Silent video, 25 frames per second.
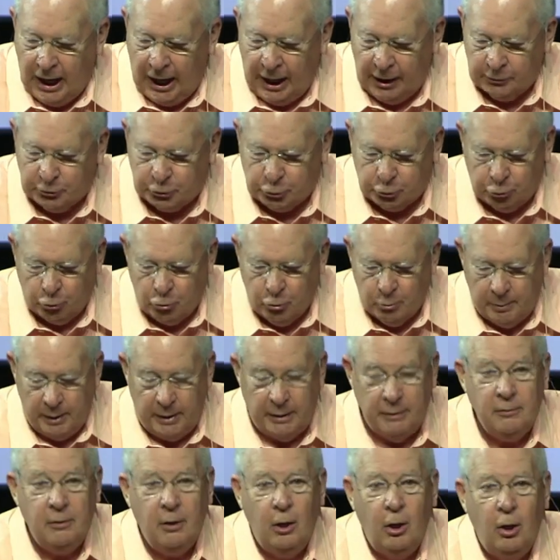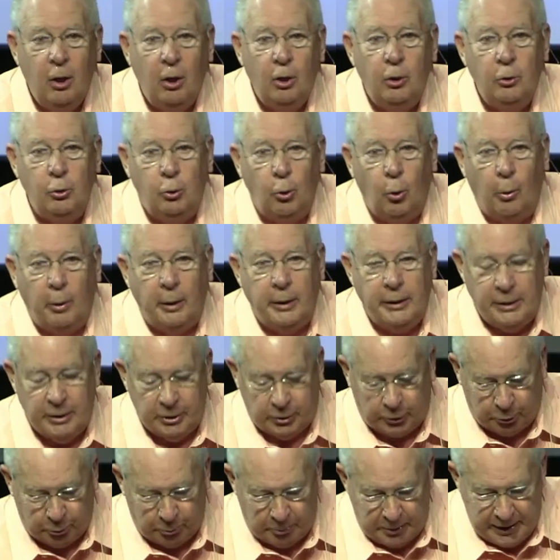uh, Truman during
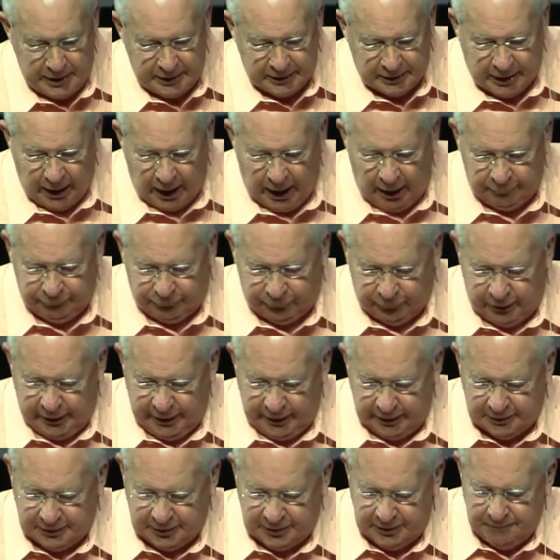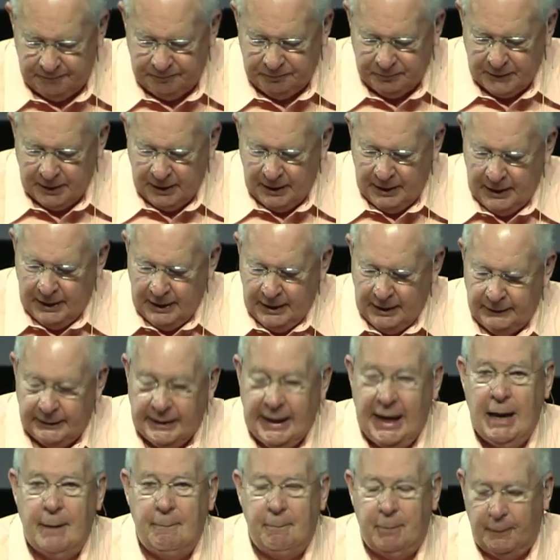the Korean conflict.
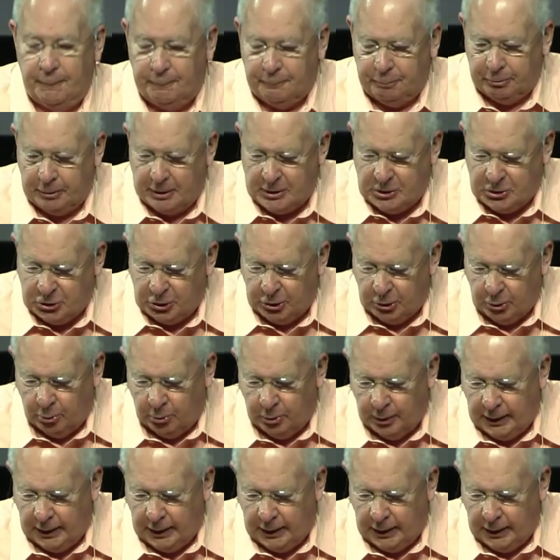They had been preaching